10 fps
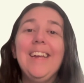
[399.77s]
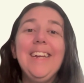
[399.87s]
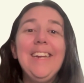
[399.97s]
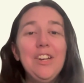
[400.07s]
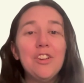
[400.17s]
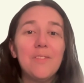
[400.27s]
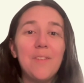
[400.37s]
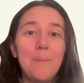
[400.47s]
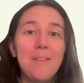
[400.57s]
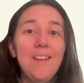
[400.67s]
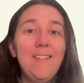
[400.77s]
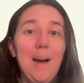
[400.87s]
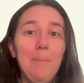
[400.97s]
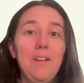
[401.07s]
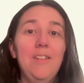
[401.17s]
Each of them is
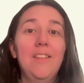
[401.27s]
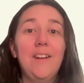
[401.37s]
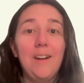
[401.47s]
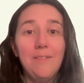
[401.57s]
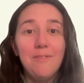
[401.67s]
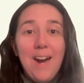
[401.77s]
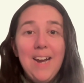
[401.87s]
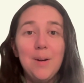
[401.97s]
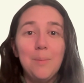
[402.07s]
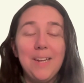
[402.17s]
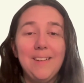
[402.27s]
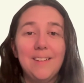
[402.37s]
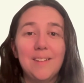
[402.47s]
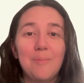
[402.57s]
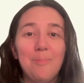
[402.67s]
adapted to their
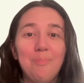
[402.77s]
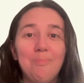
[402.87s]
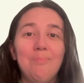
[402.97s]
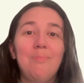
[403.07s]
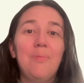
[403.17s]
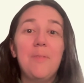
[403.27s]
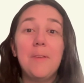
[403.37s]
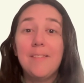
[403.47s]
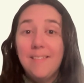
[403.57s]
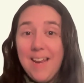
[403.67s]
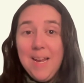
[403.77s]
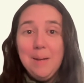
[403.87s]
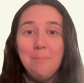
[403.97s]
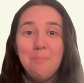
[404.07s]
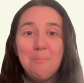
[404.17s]
environment. The
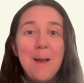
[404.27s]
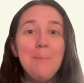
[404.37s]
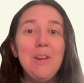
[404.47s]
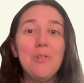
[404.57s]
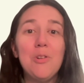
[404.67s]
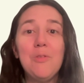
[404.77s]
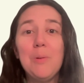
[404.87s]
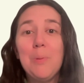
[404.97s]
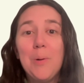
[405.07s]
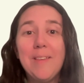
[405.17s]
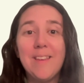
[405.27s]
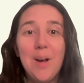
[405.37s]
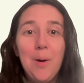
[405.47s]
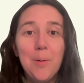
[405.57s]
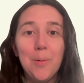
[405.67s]
same might be true for poison
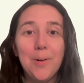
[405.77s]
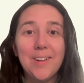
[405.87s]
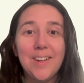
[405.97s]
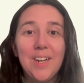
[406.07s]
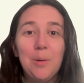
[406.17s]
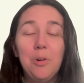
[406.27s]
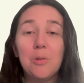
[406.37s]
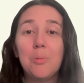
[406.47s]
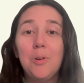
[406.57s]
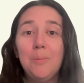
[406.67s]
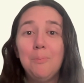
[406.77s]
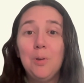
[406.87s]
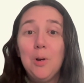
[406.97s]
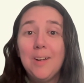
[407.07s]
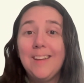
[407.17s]
oak, which will
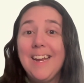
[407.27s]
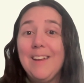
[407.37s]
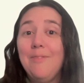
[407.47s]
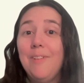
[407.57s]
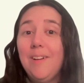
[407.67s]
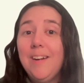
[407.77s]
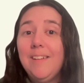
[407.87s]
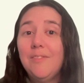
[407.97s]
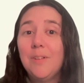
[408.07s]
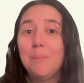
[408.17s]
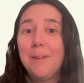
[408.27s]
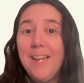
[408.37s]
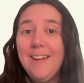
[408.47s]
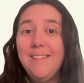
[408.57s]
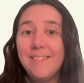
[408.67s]
look like a very different
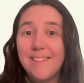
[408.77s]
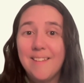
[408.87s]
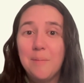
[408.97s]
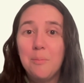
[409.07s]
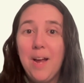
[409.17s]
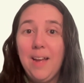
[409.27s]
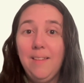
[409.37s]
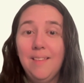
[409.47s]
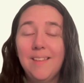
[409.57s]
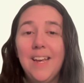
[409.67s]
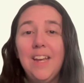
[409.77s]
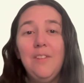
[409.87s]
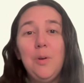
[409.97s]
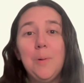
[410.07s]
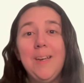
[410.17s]
plant in some ways
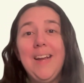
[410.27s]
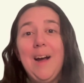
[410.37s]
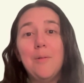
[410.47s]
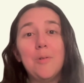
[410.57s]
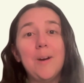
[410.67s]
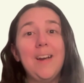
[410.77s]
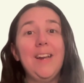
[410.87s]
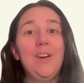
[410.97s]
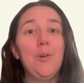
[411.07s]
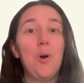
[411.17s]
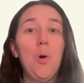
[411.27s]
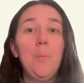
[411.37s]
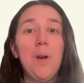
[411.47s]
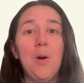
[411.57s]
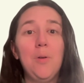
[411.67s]
if you encounter it in an
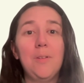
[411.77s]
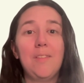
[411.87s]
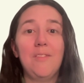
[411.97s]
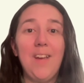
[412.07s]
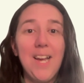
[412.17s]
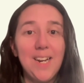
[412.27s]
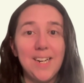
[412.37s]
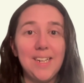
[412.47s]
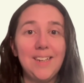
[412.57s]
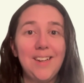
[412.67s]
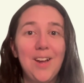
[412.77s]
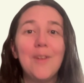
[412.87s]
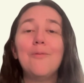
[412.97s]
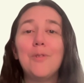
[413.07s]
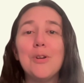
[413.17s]
open oak savanna
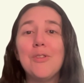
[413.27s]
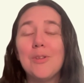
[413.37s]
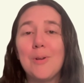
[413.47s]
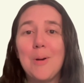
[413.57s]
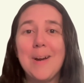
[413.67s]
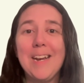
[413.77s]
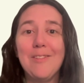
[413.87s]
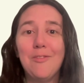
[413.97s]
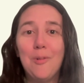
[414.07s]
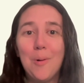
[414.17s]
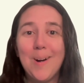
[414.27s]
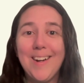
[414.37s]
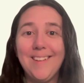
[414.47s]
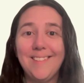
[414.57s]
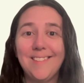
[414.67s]
versus growing in a
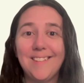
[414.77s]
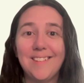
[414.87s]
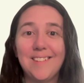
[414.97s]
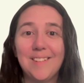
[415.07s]
forest.